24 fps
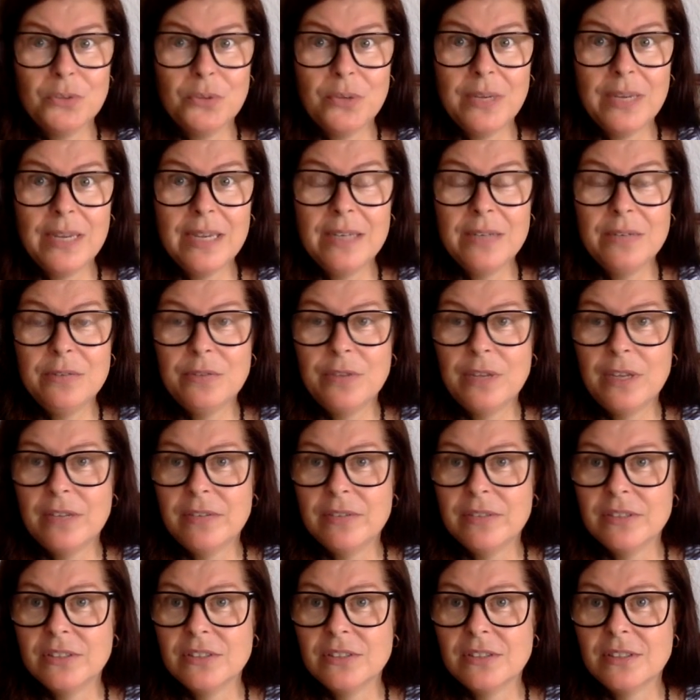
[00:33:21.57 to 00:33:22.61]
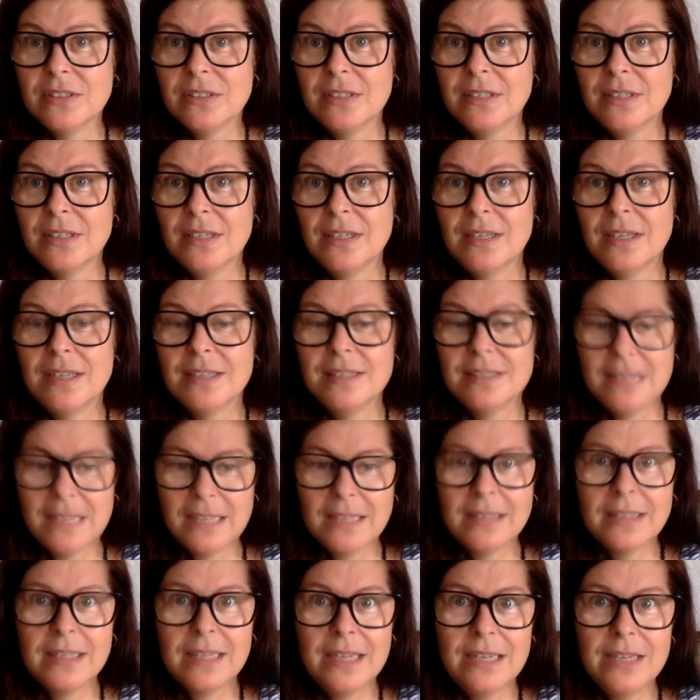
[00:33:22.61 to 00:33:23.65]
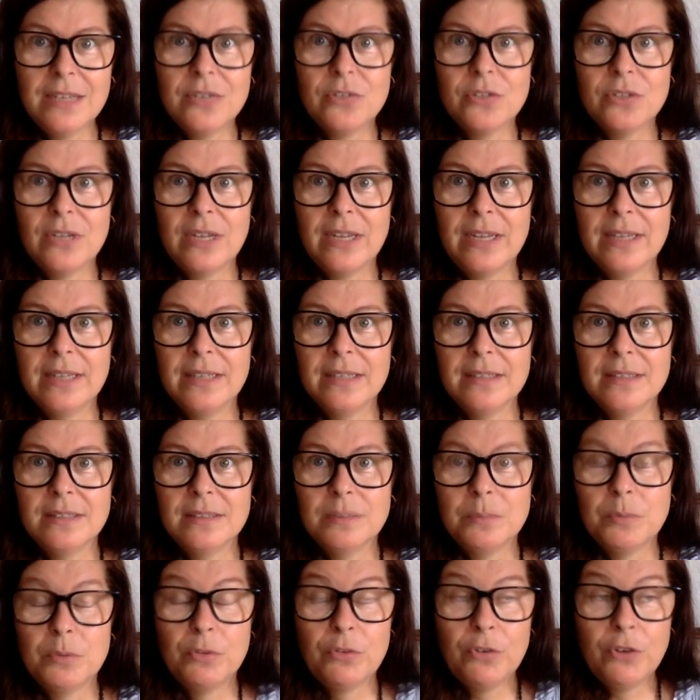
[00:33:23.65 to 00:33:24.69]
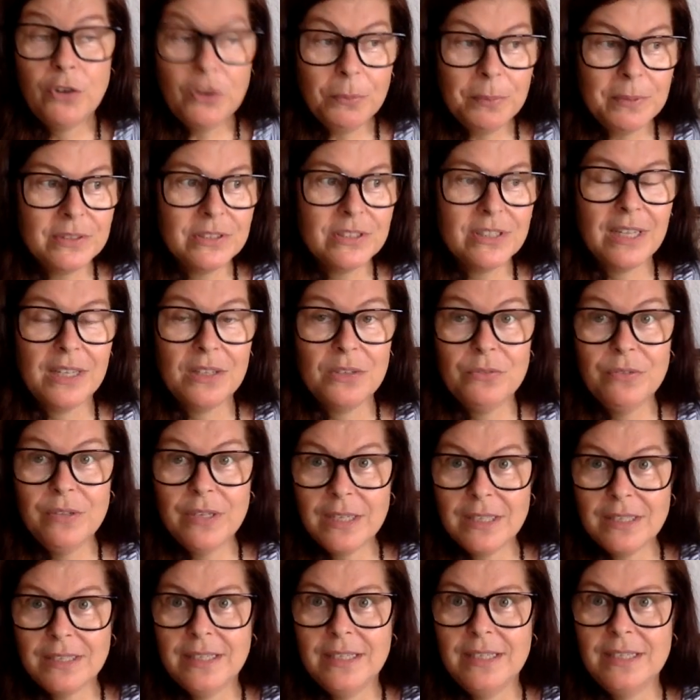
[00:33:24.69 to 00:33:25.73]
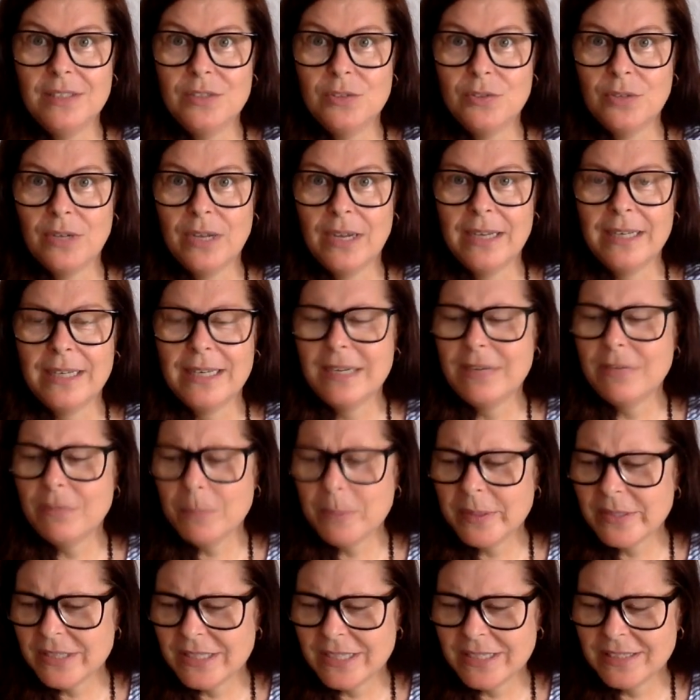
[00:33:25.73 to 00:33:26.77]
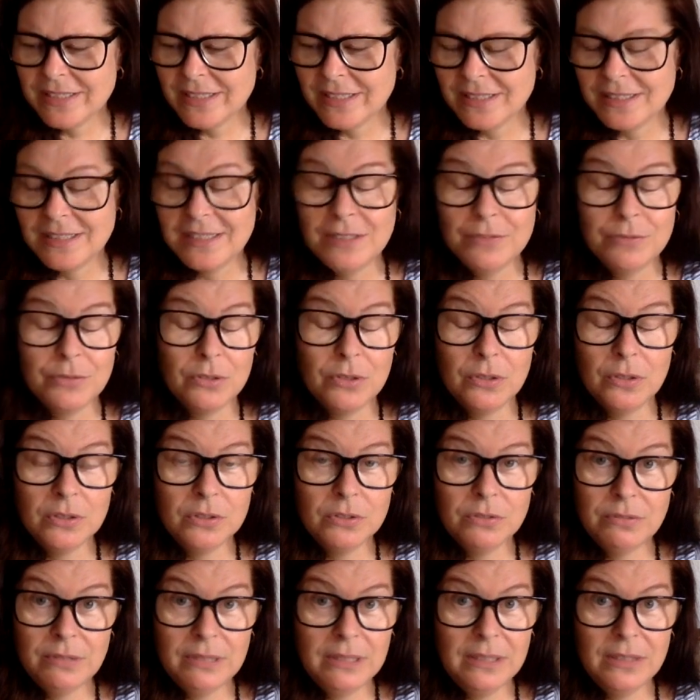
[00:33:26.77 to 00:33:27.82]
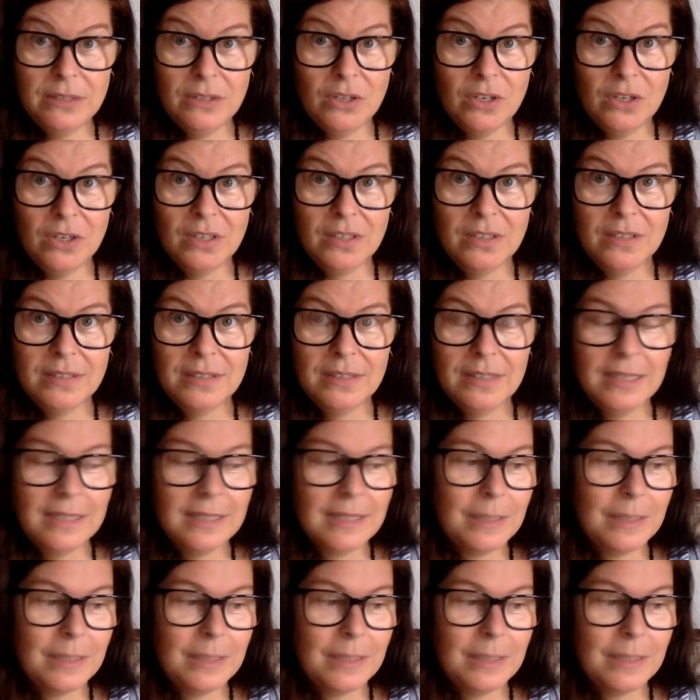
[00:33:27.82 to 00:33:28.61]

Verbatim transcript: It's not doing any favors. Start the keto diet, preferably start the vegan keto diet. And everybody says that's difficult. It's really not.